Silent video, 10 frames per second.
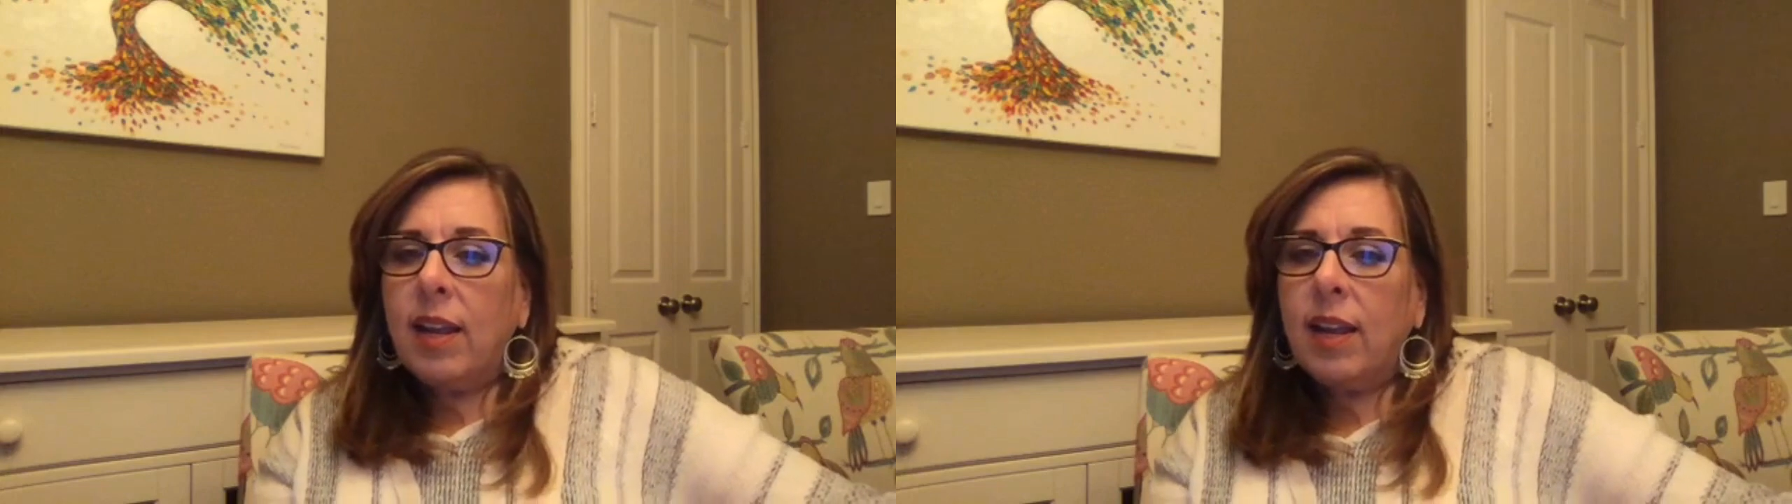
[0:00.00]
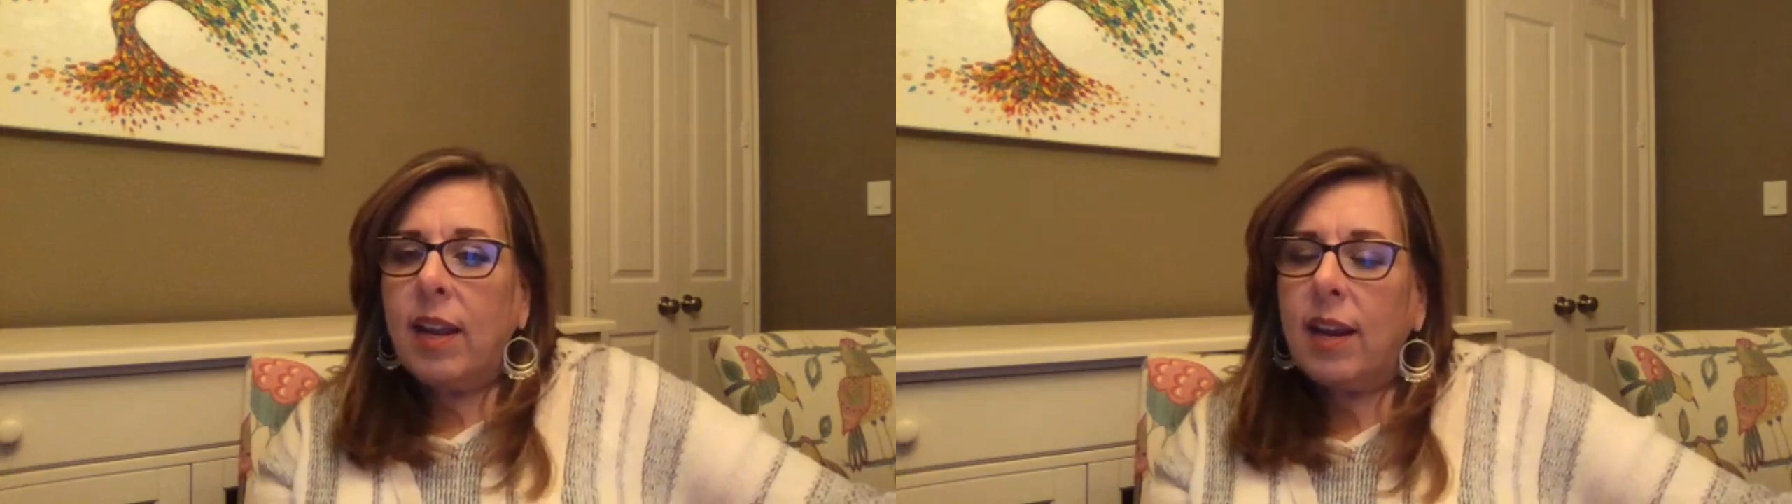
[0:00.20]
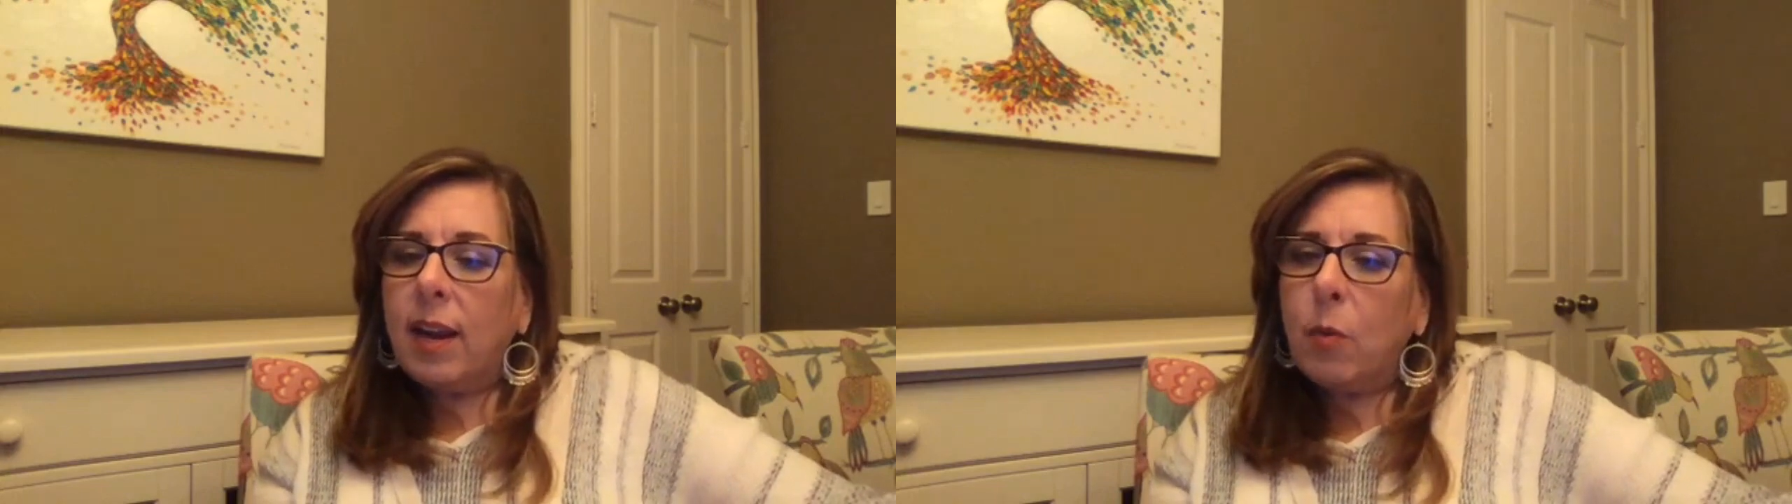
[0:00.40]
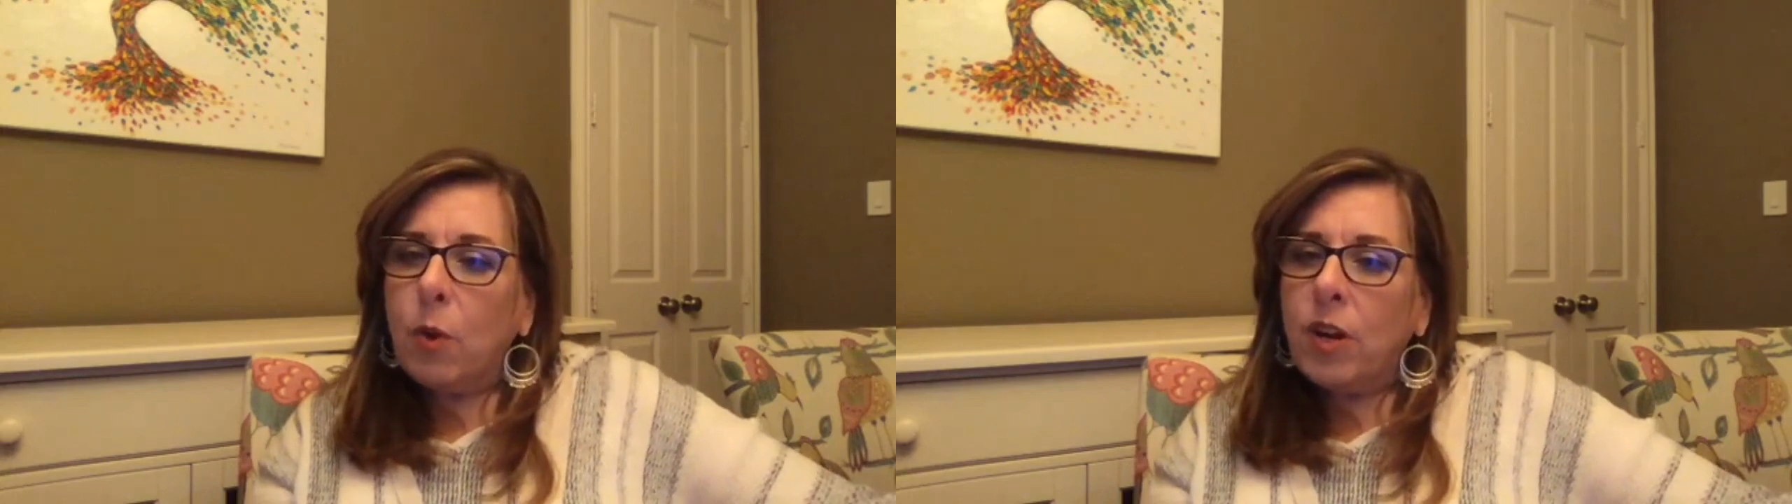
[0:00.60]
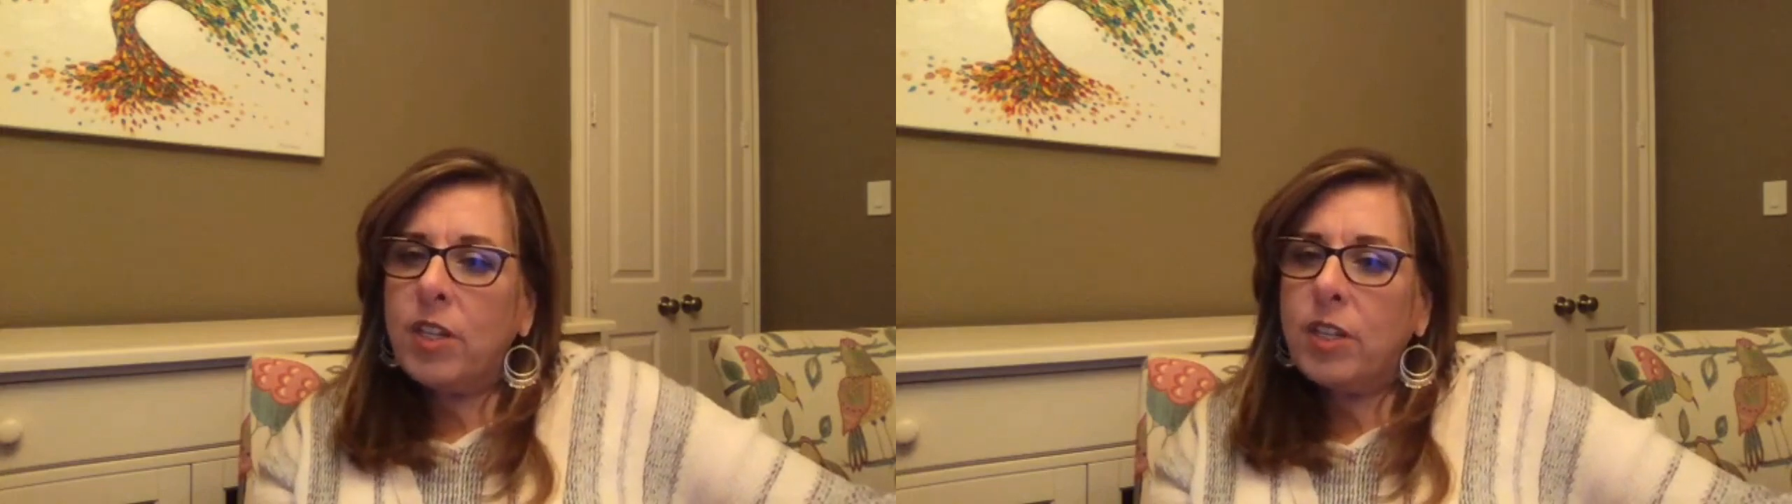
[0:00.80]
And I
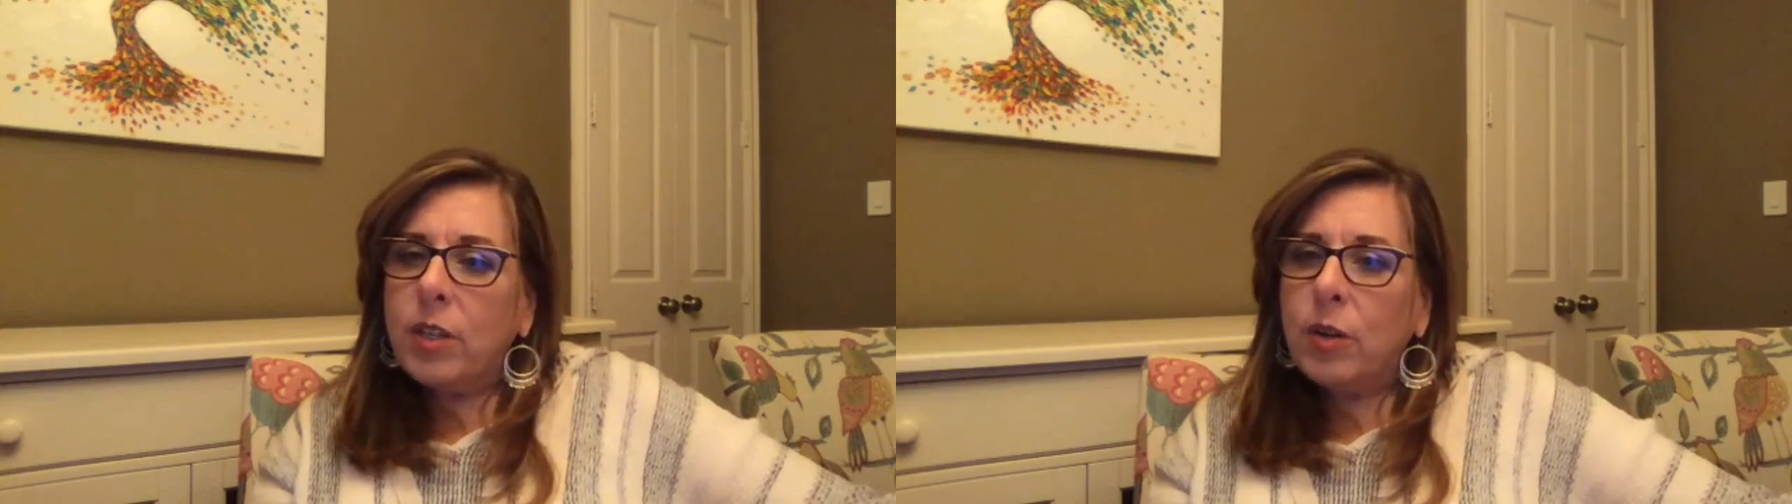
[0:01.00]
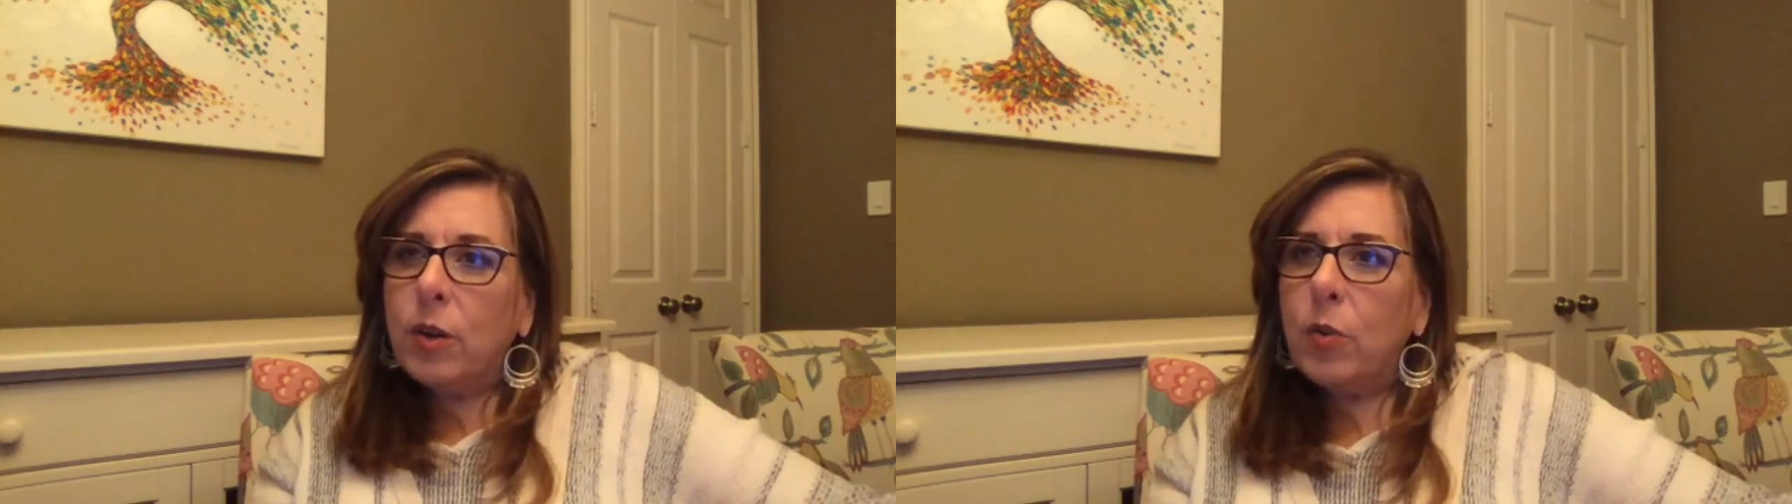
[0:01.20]
wanted to